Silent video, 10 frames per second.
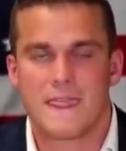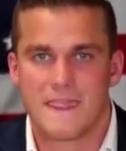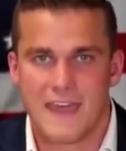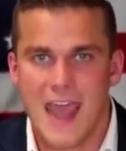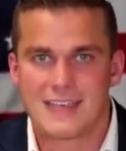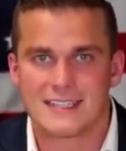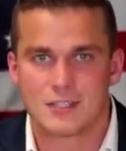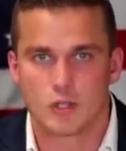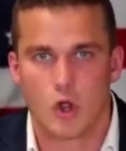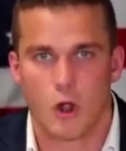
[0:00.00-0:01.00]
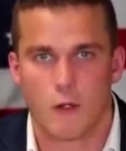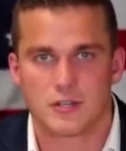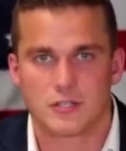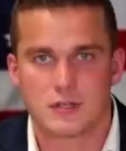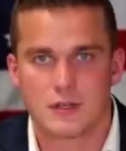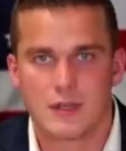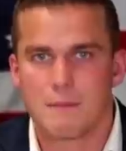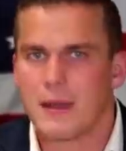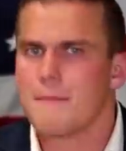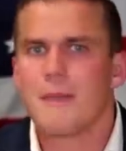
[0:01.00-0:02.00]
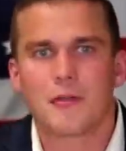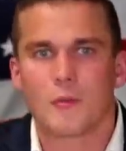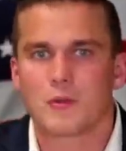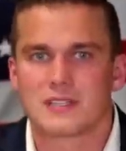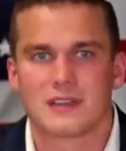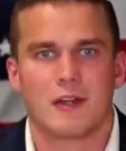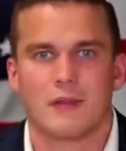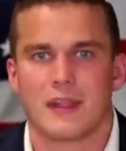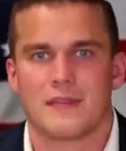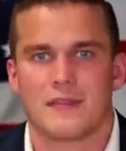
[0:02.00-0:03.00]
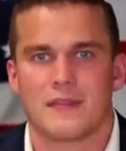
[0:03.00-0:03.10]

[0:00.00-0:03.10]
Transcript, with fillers: That is garbage. My mother was literally...